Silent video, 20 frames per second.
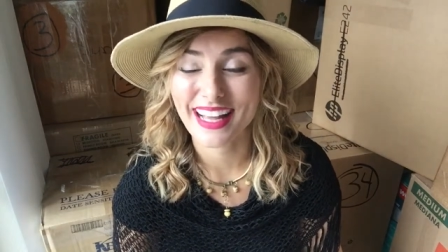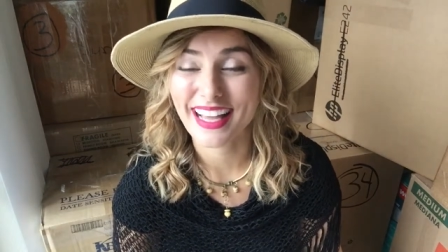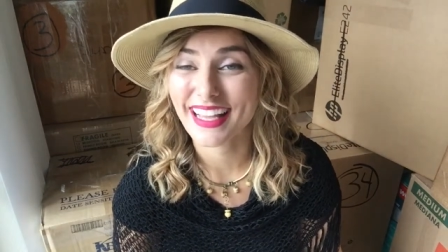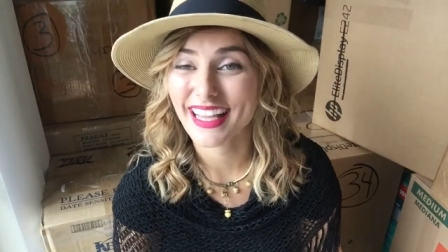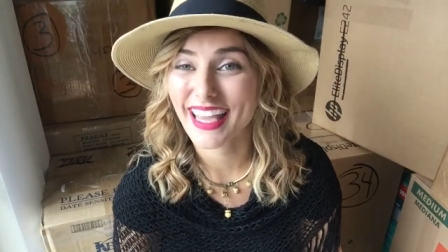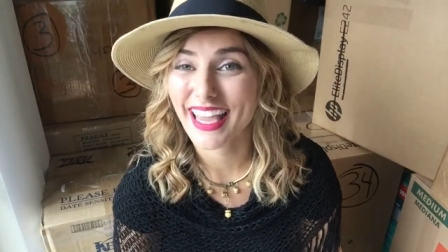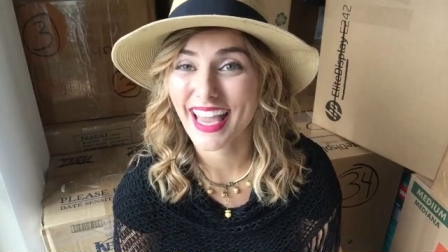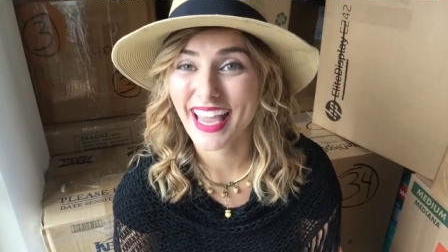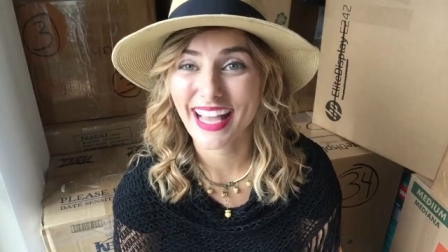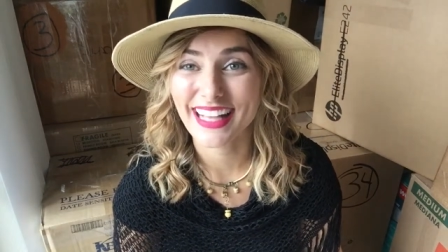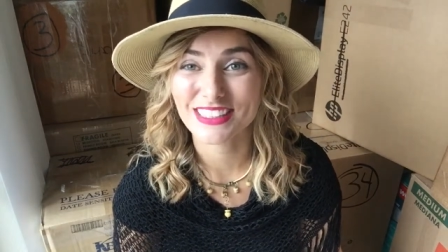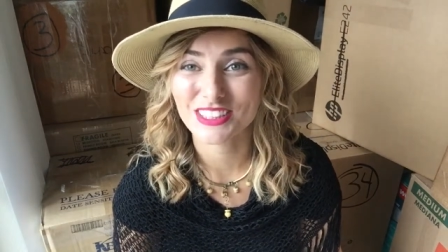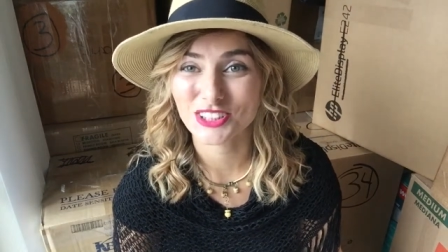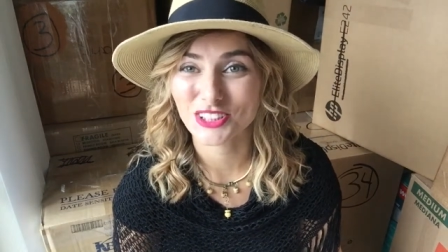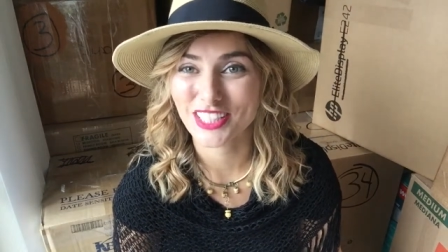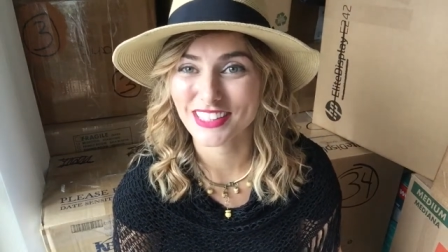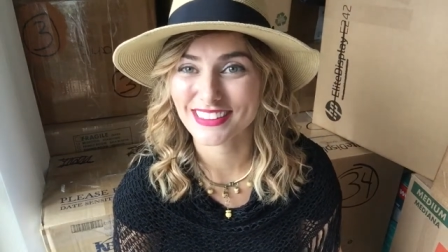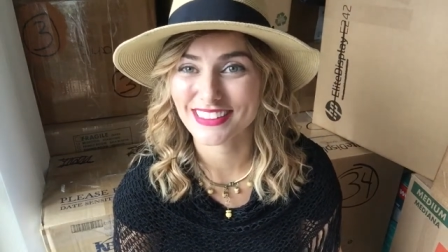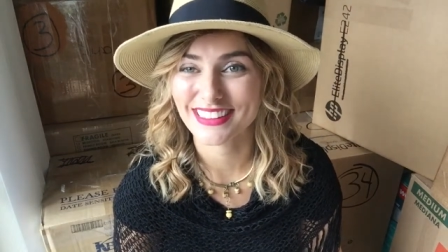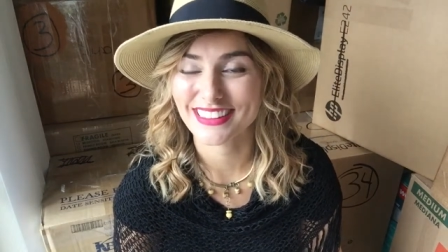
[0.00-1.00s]
I can't
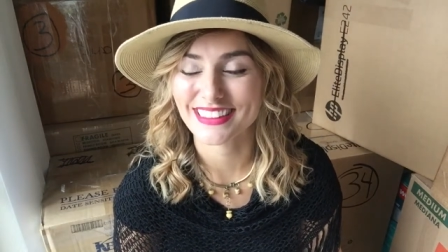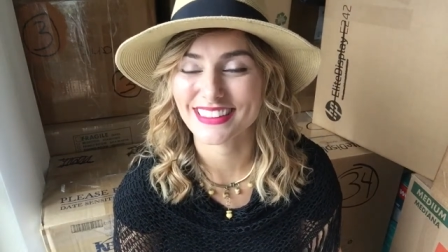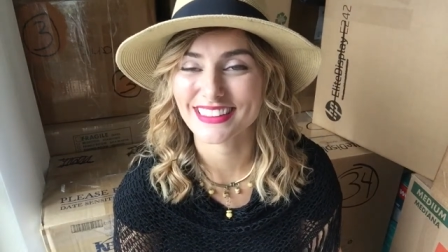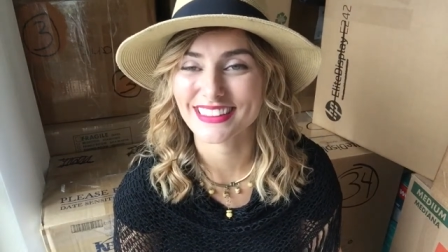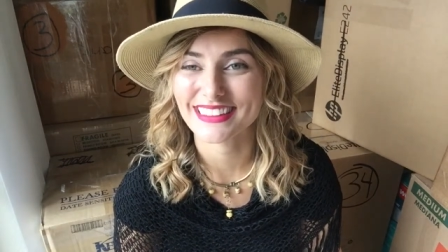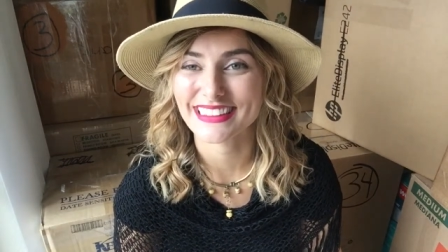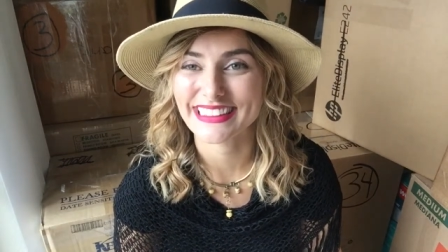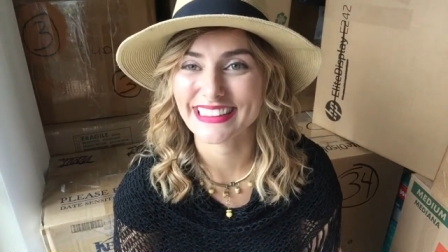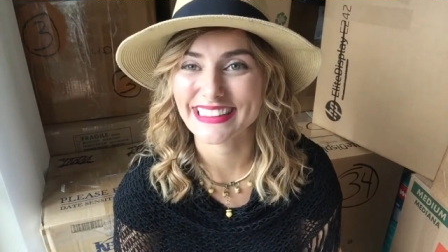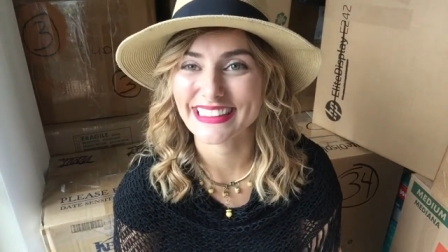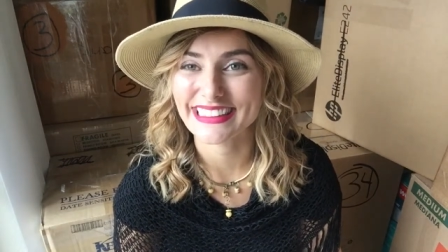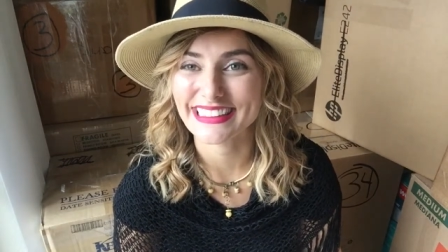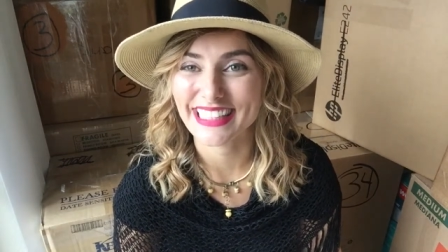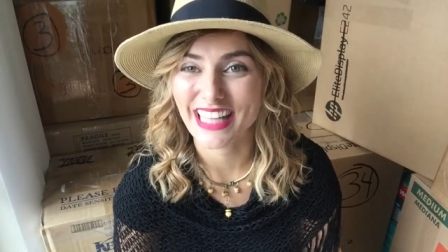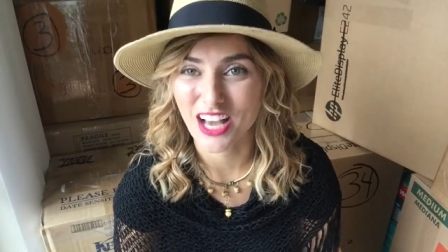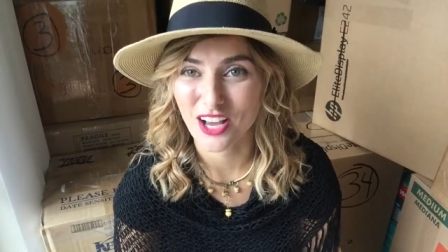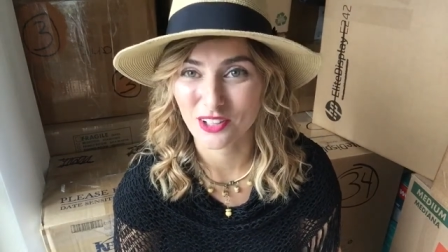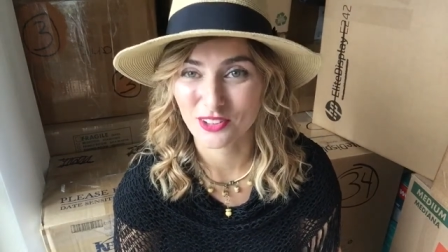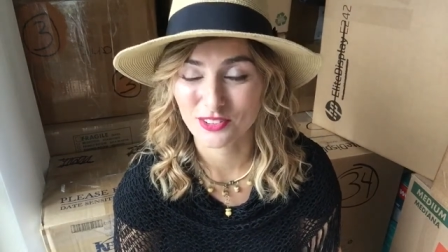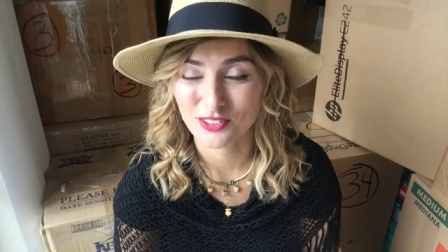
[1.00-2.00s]
stress this
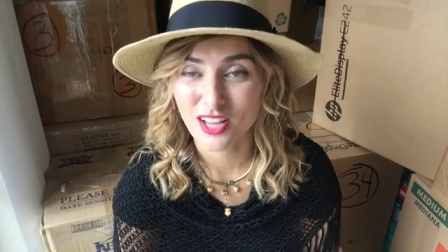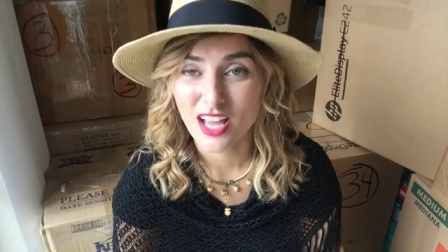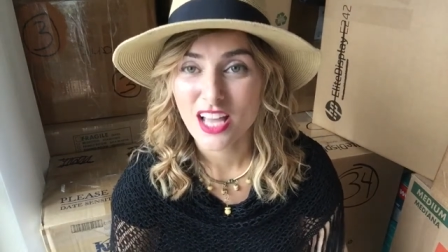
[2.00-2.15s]
enough.